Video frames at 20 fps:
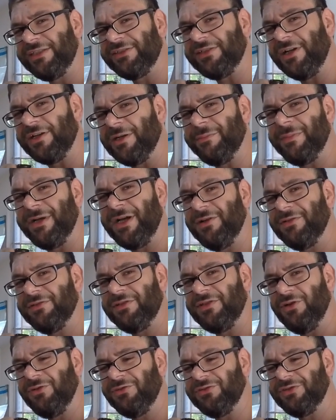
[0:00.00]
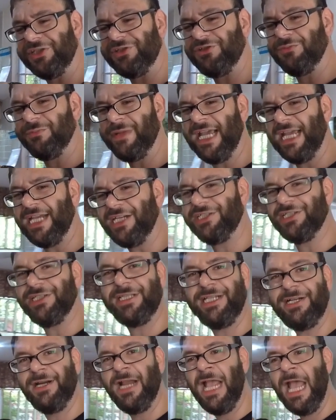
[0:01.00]
talking about the whole situation
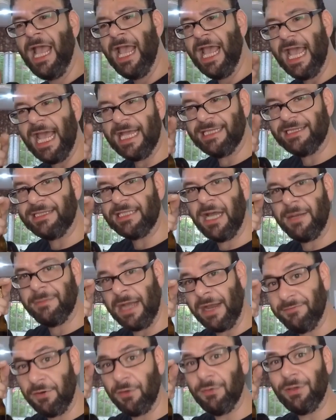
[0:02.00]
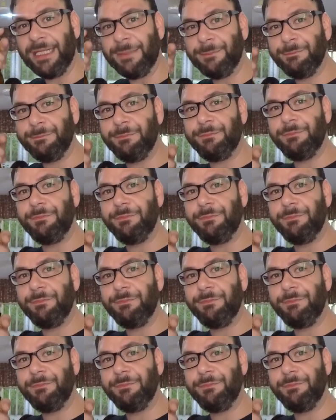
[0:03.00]
there, and um, I've already